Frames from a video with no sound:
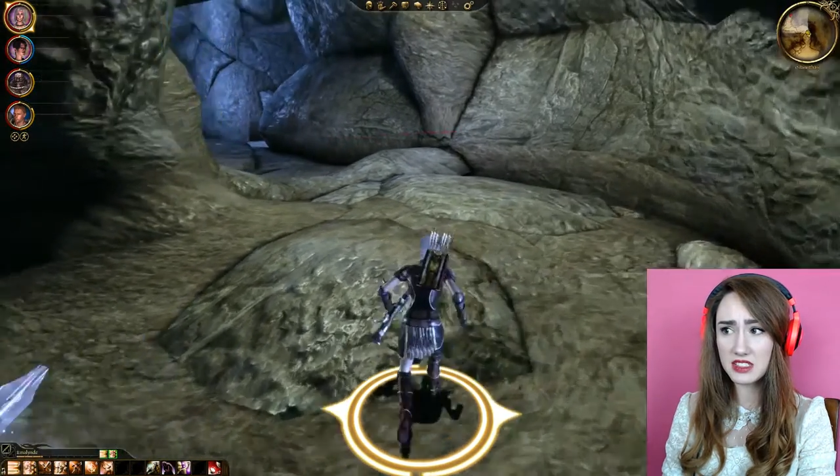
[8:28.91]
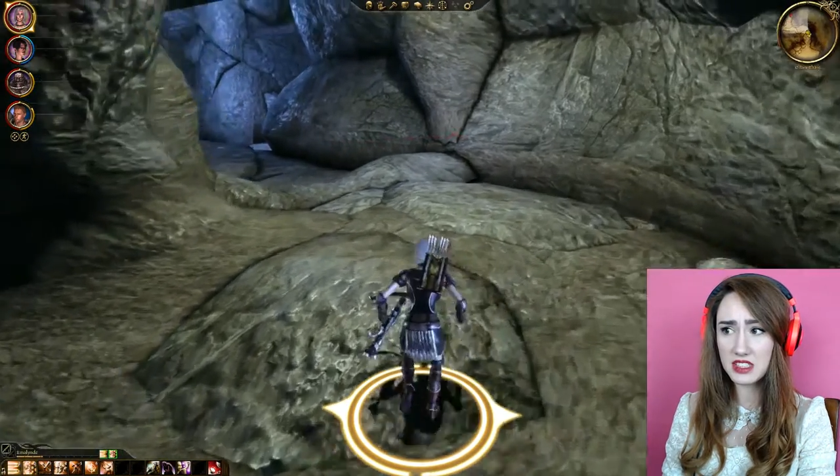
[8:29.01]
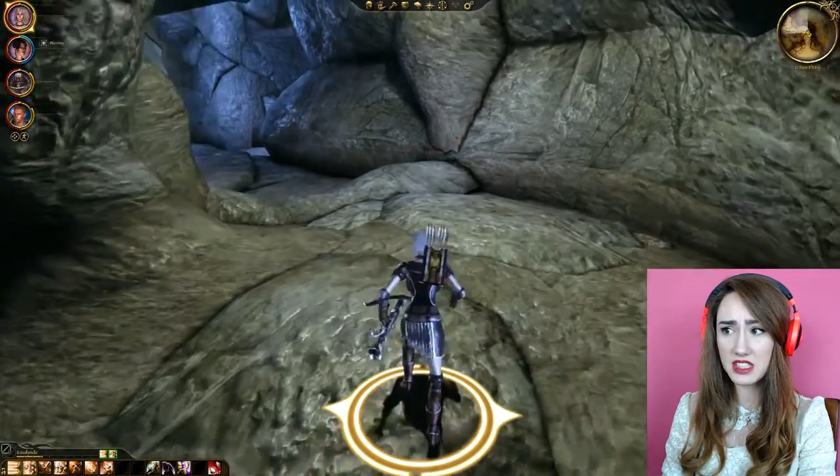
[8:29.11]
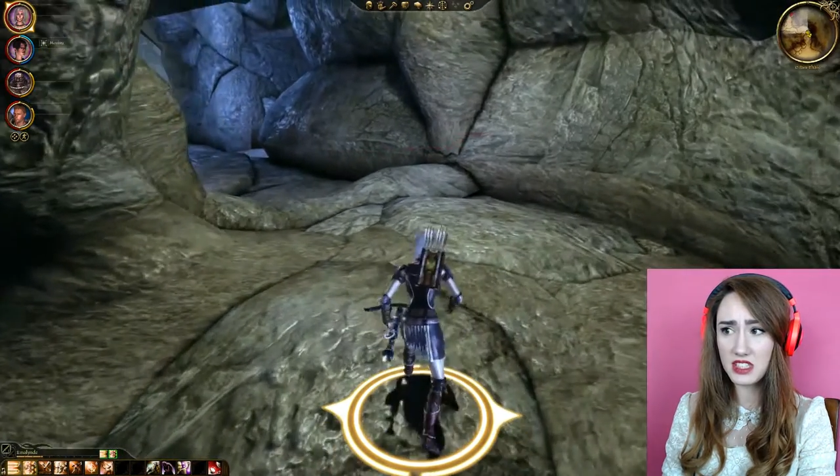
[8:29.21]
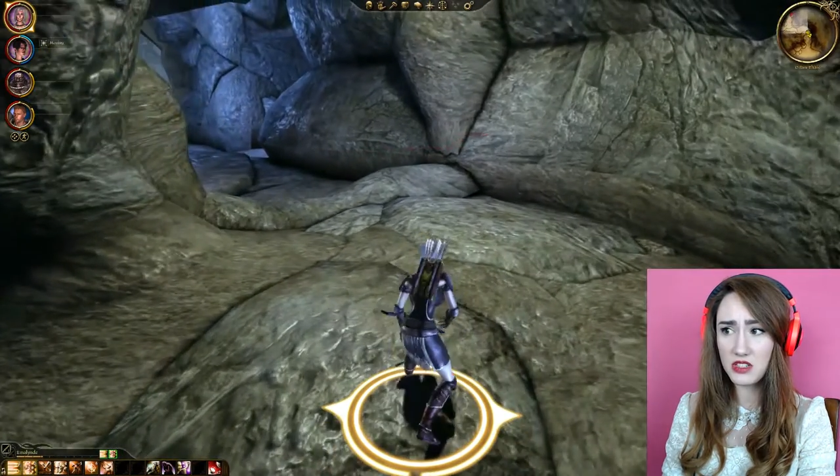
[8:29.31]

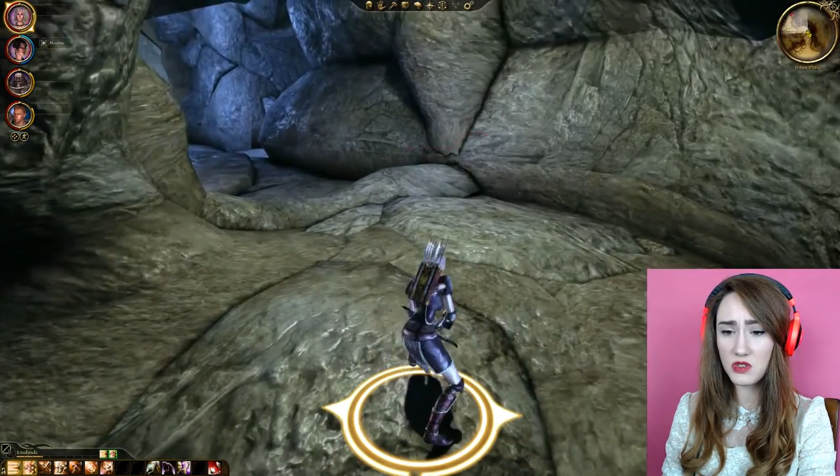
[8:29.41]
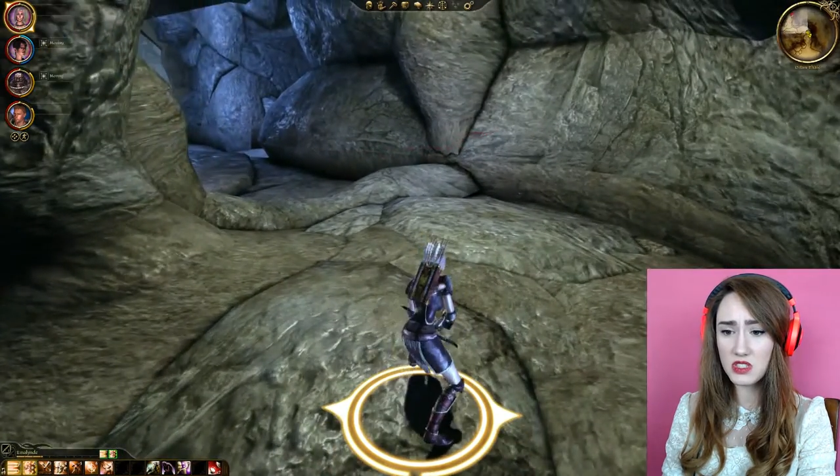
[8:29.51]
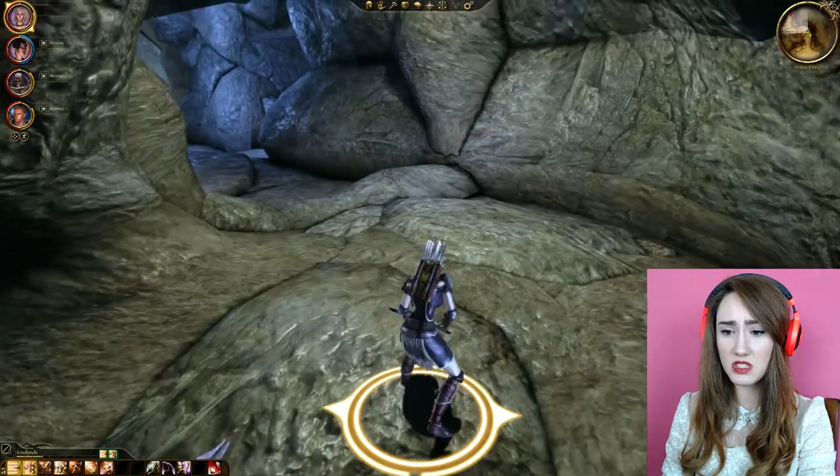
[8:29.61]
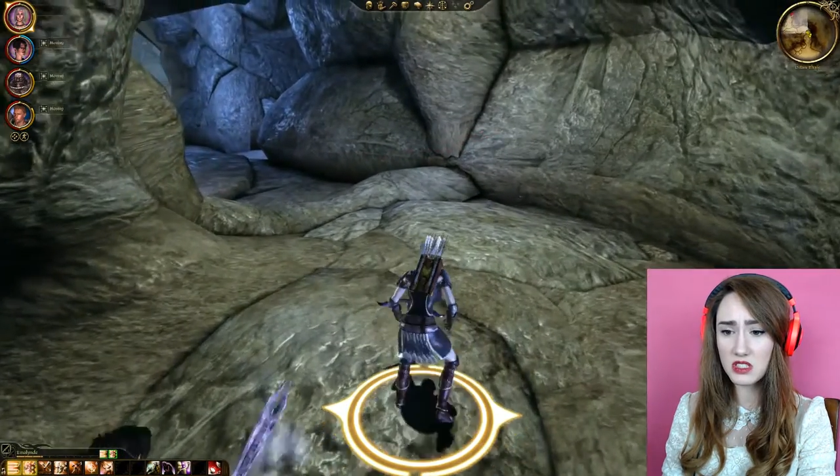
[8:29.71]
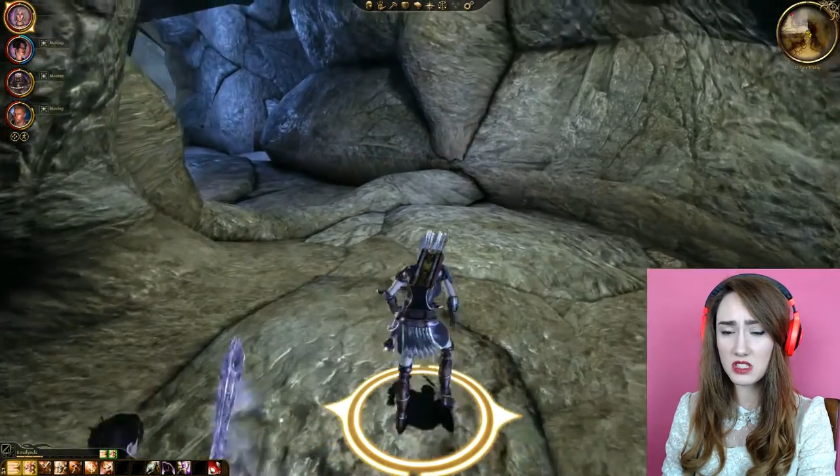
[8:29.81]
Can you just